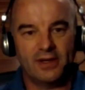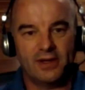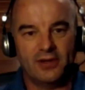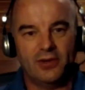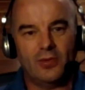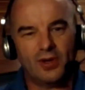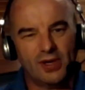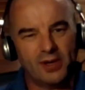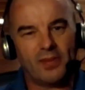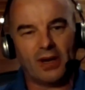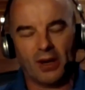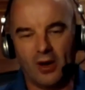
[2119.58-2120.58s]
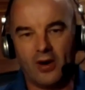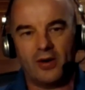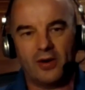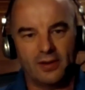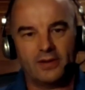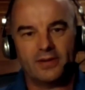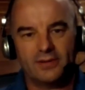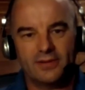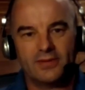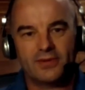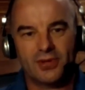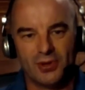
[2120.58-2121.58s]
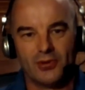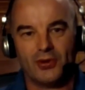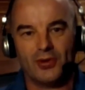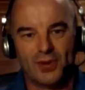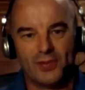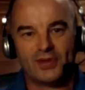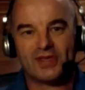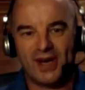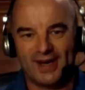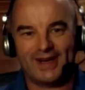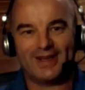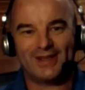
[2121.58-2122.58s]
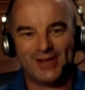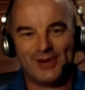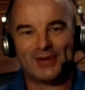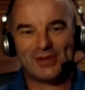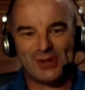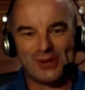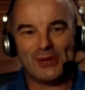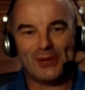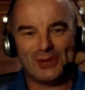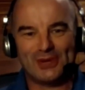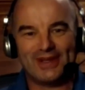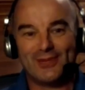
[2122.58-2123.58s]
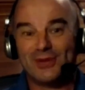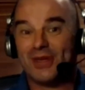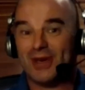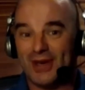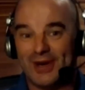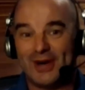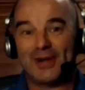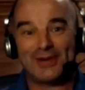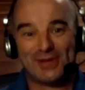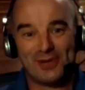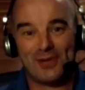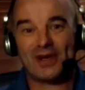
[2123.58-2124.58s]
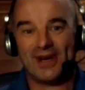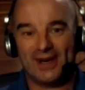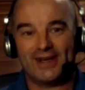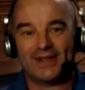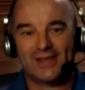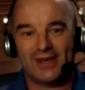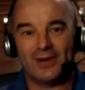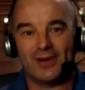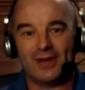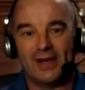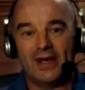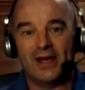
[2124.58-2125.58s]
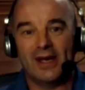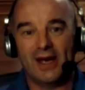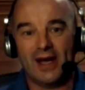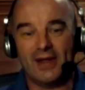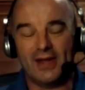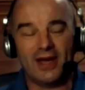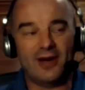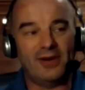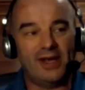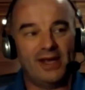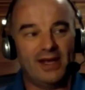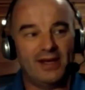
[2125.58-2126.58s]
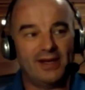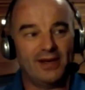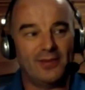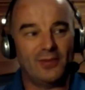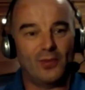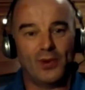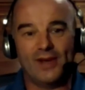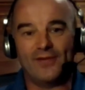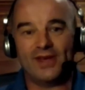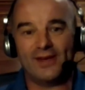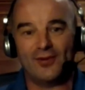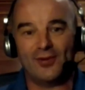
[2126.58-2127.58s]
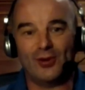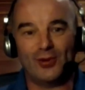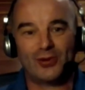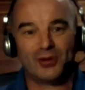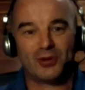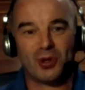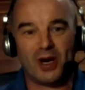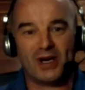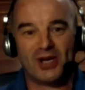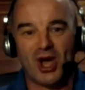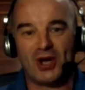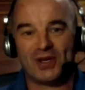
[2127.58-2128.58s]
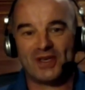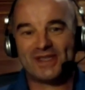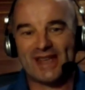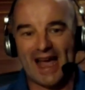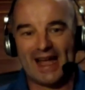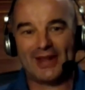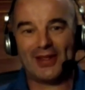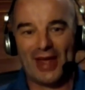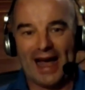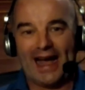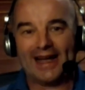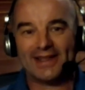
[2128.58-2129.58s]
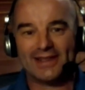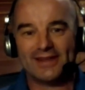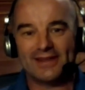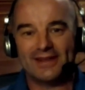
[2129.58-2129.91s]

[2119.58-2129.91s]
you wanted to belong to the group that was kind to you at school. It was the girls who were kind to you. And the only idiom we've given you to try to understand that